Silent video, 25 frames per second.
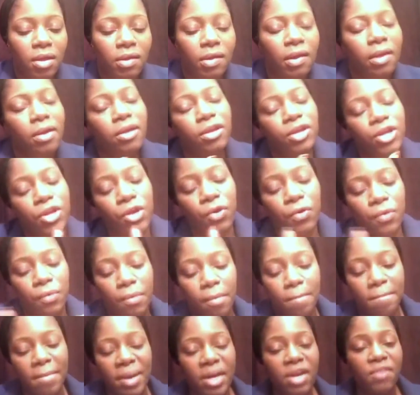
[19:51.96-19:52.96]
You know,
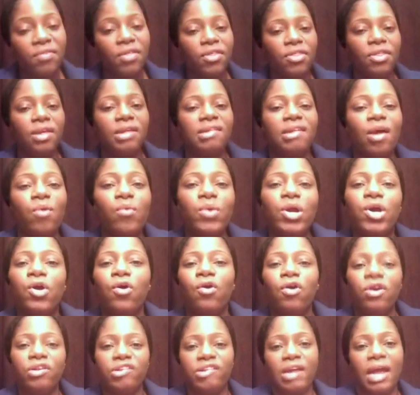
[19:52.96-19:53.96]
many of the things that we
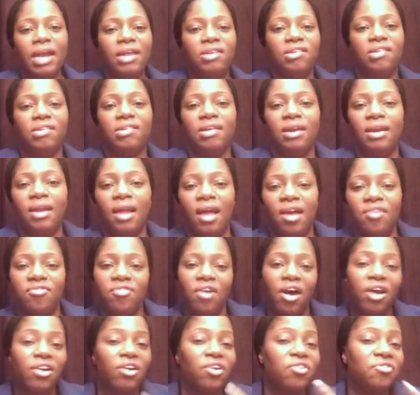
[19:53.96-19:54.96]
call challenges in life
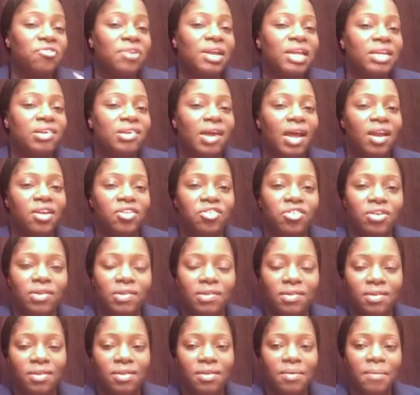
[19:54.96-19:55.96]
are not really
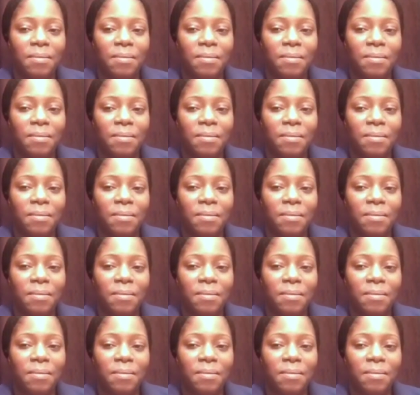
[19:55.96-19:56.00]
challenges.